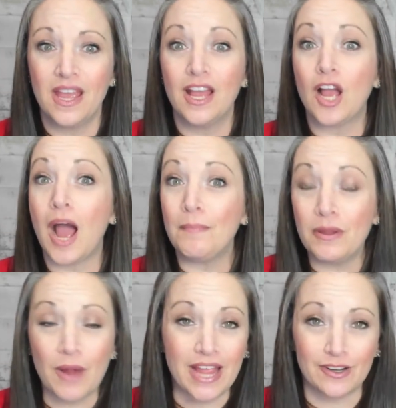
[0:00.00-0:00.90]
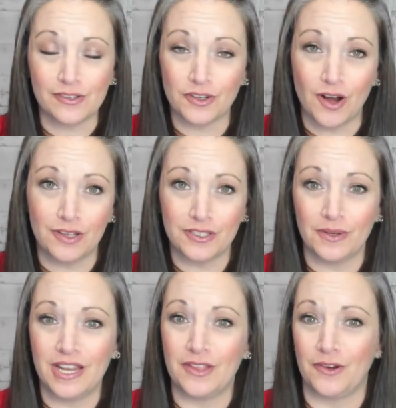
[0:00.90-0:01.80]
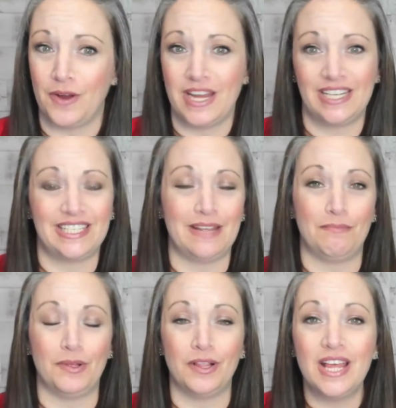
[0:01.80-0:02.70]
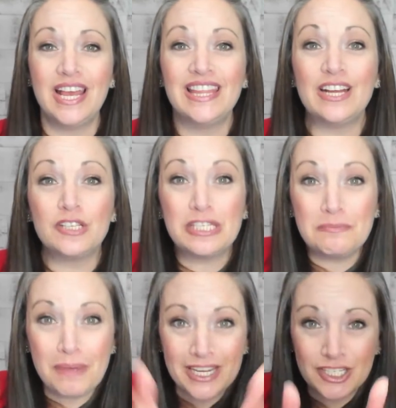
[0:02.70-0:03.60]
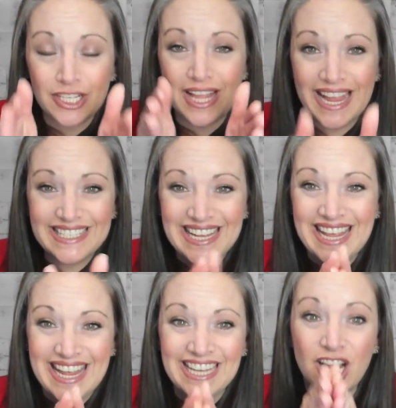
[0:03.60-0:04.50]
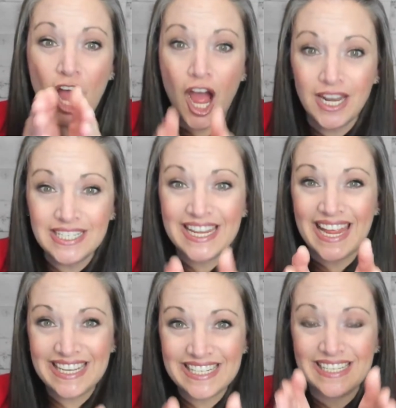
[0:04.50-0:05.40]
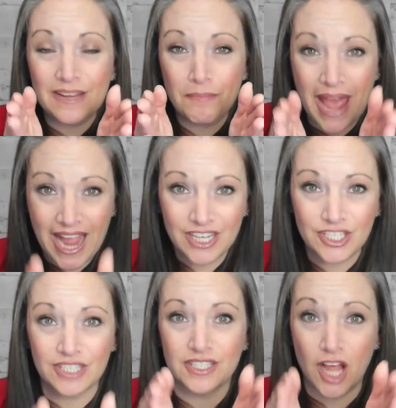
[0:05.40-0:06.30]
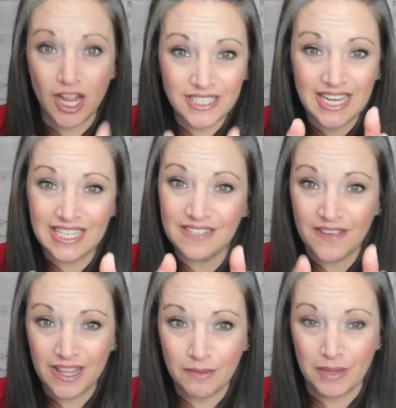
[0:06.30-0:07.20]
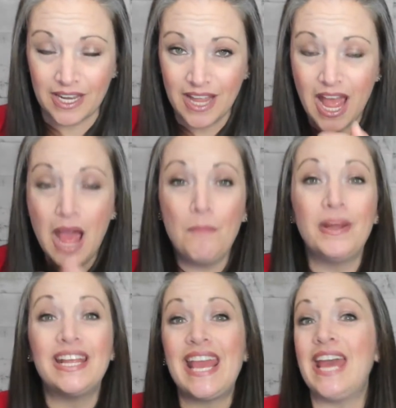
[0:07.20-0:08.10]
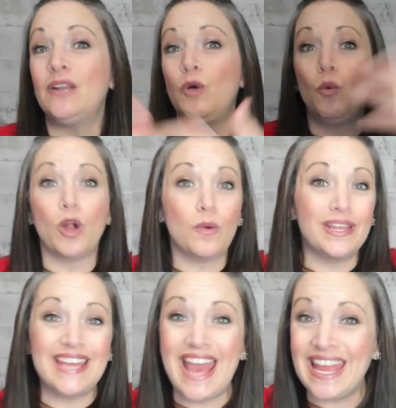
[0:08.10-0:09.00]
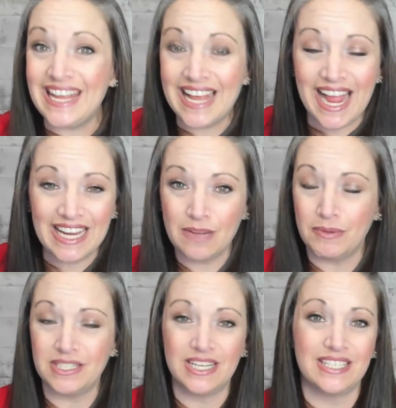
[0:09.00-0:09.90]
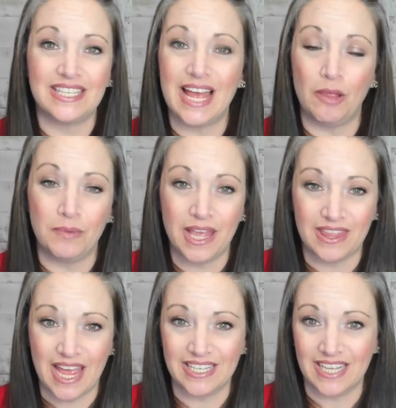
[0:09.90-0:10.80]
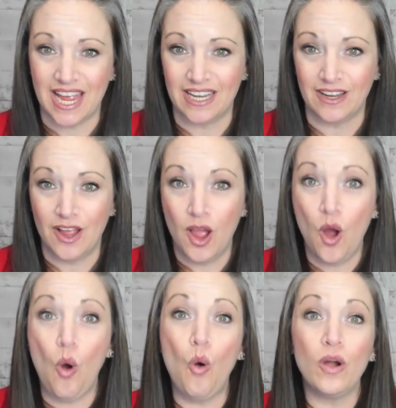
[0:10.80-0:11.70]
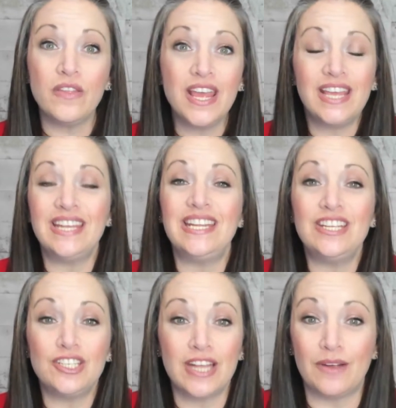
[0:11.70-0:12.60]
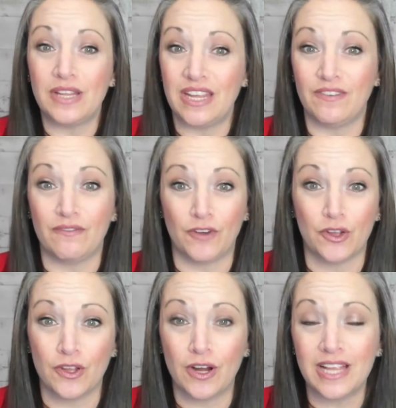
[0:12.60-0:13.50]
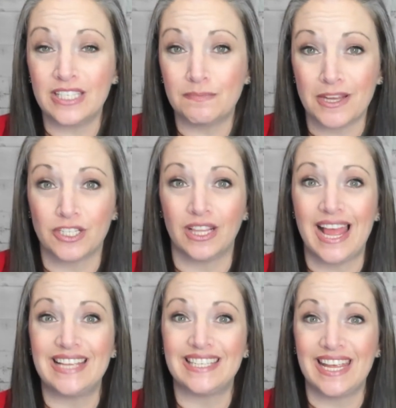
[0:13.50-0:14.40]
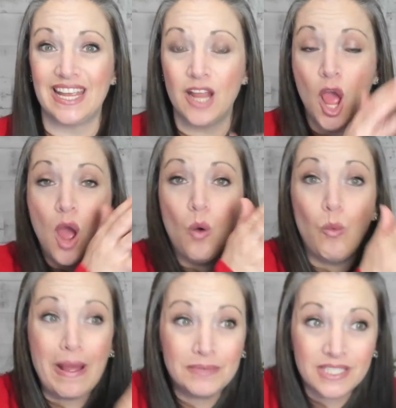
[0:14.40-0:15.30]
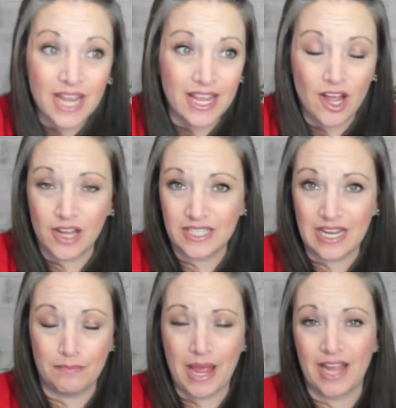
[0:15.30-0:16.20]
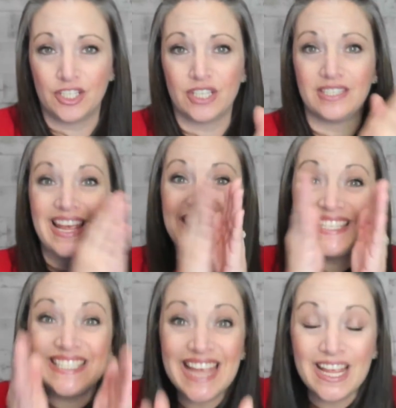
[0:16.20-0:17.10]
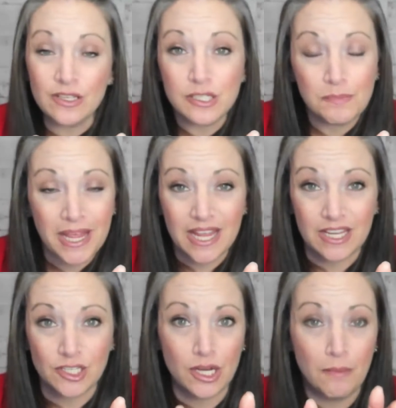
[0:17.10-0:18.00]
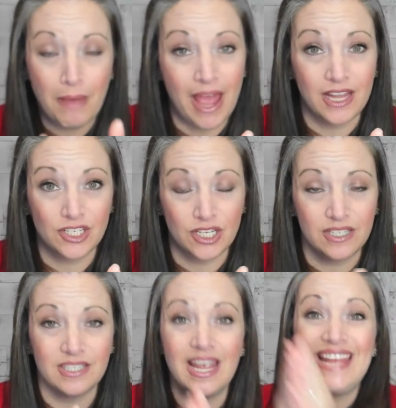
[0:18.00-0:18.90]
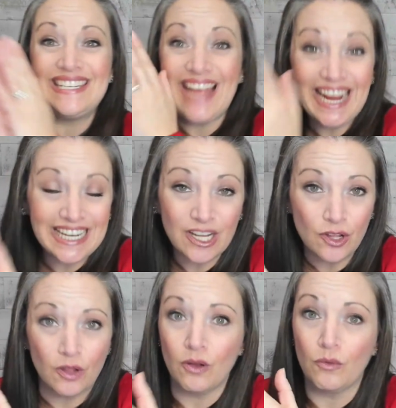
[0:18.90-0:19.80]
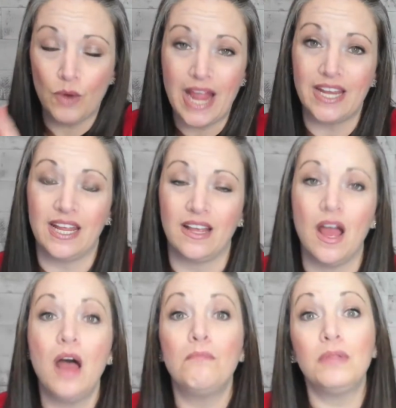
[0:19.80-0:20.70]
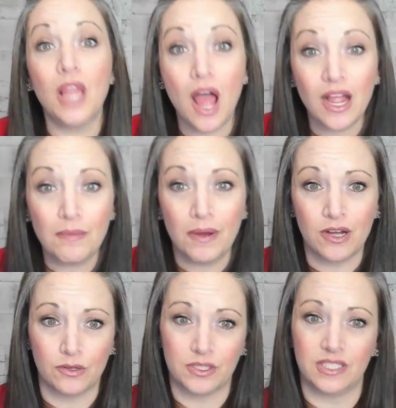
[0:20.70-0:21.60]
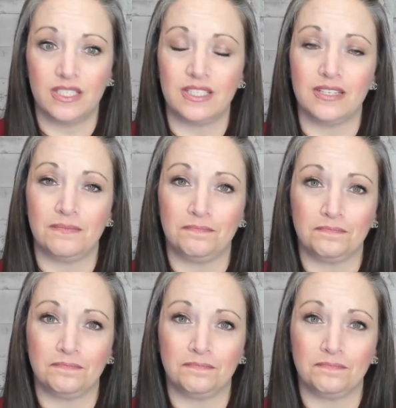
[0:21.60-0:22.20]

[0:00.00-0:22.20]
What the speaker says: Copywriters are also another great example. They're specializing in content packages, content development, but again, will work with any kind of business to help get that done. Or they can niche down even further and specialize in website content packages, sales page packages, technical writing, blog posts.